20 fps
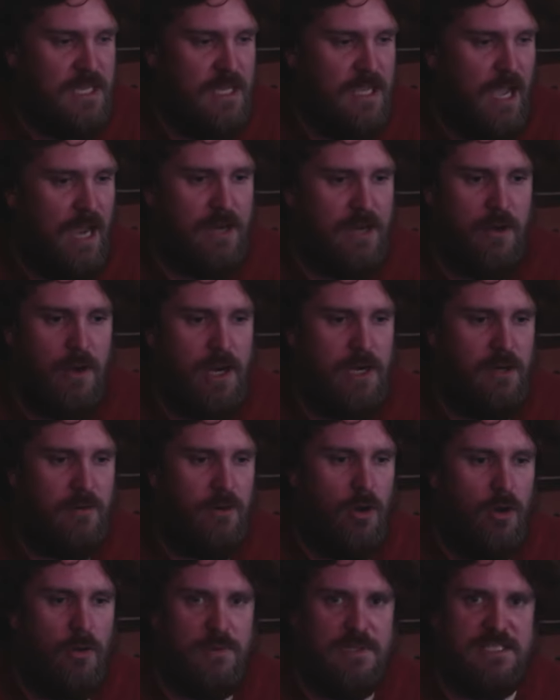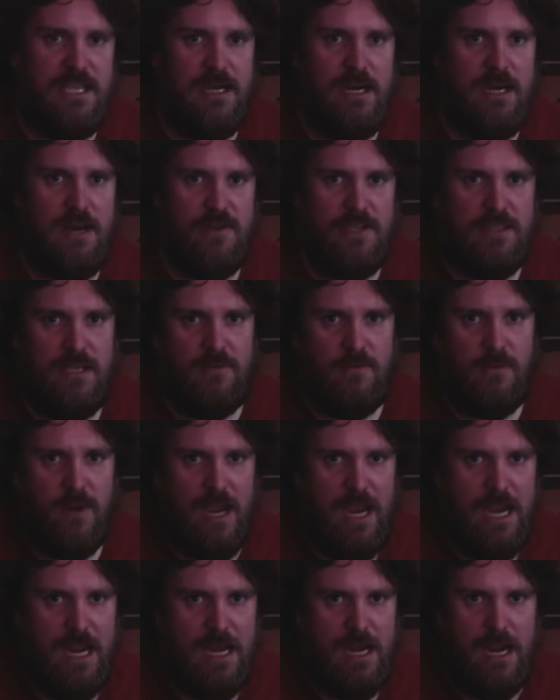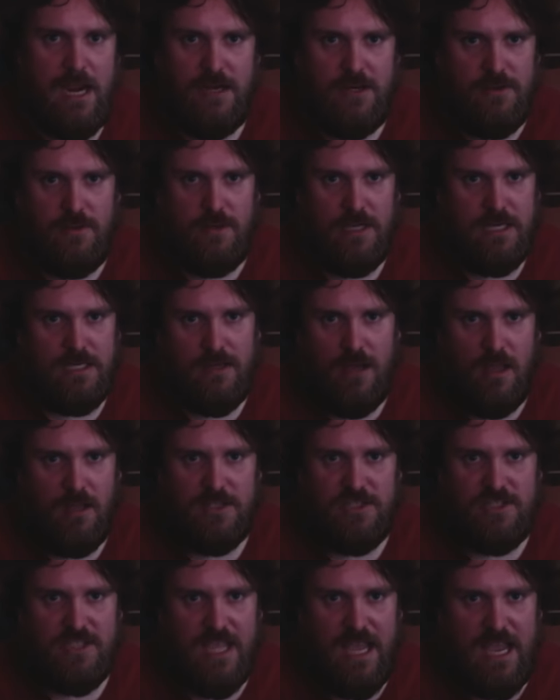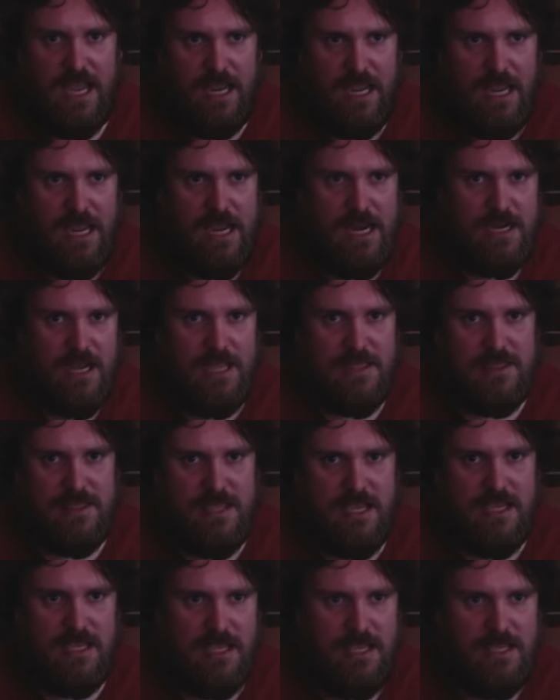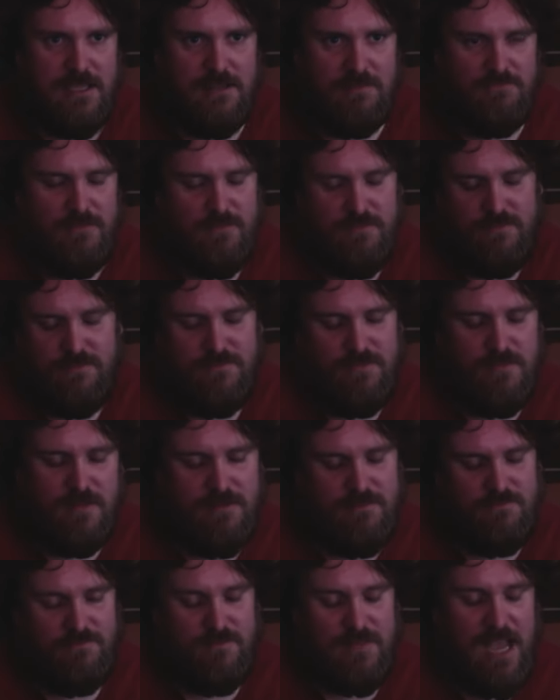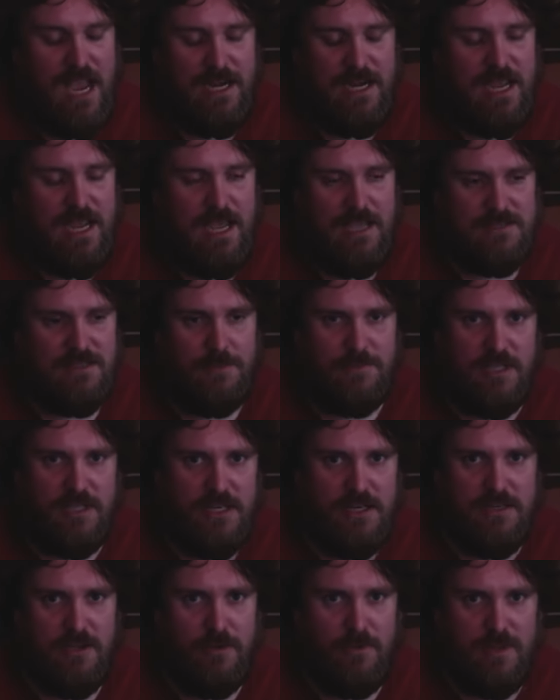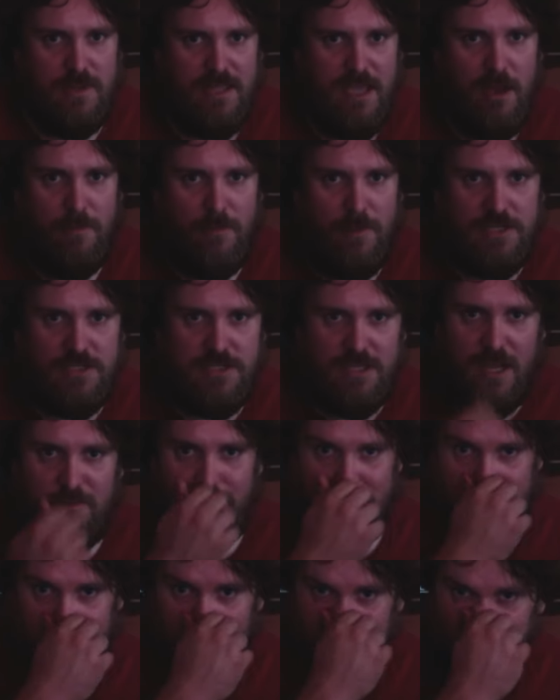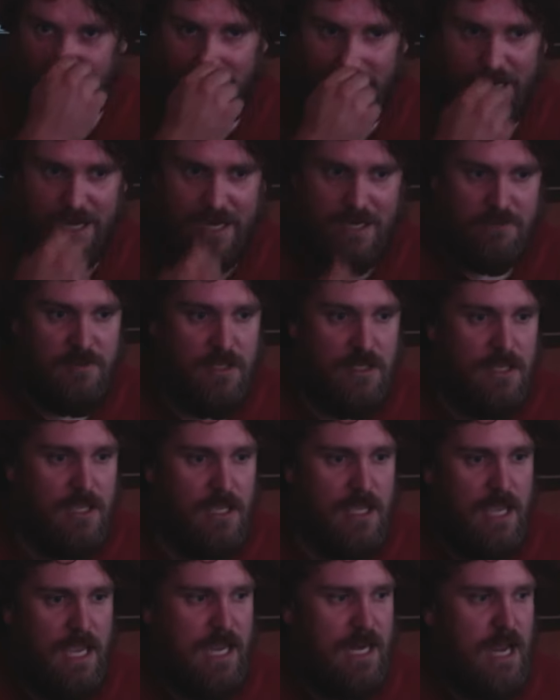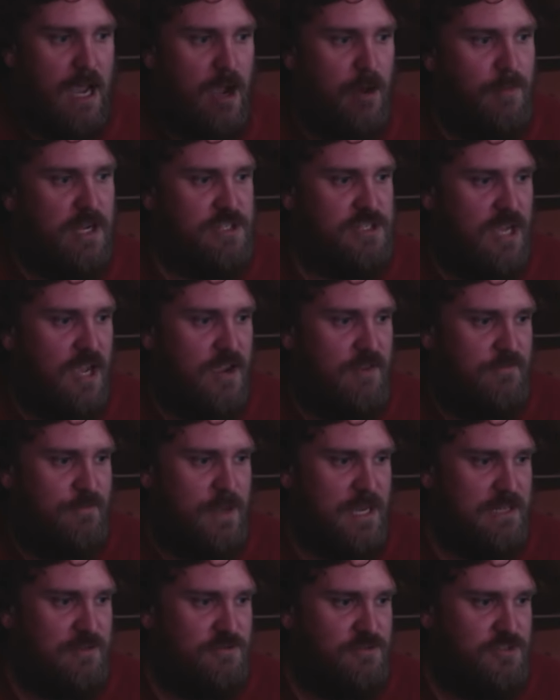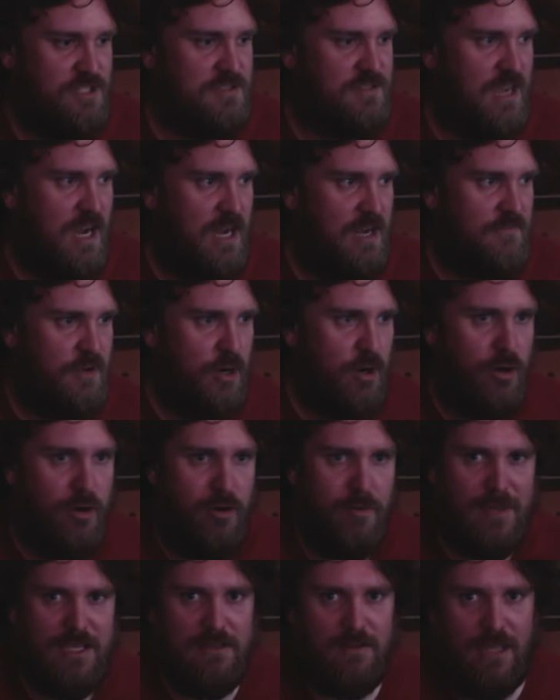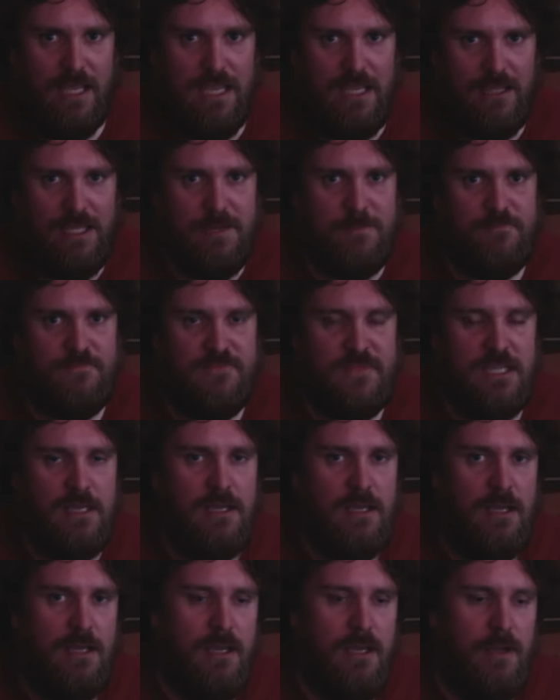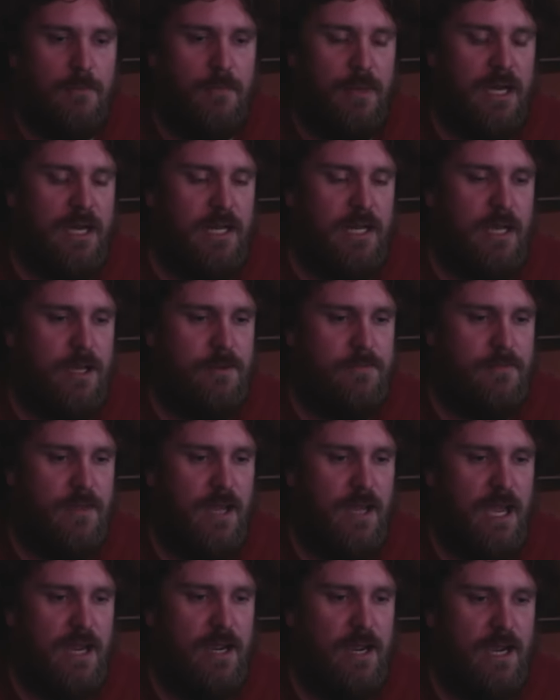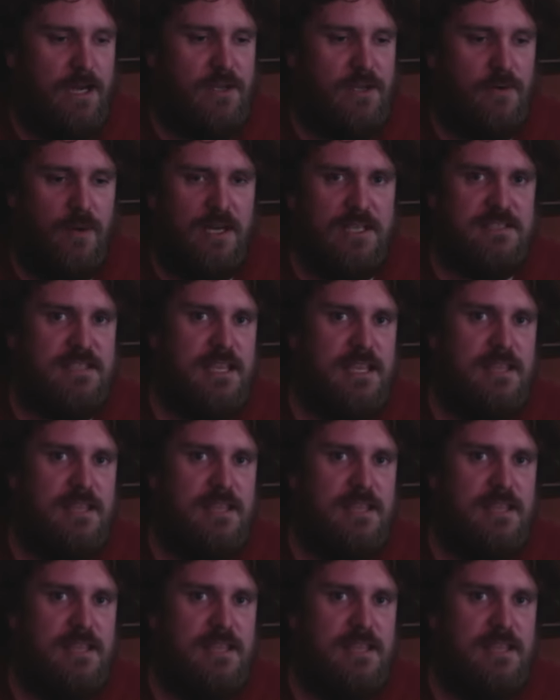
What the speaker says: I know I don't always get everything right, and I do acknowledge that, and I think it kind of has something to do with how much that I've been online and how much I've been just kind of a hermit lately. But I do want to say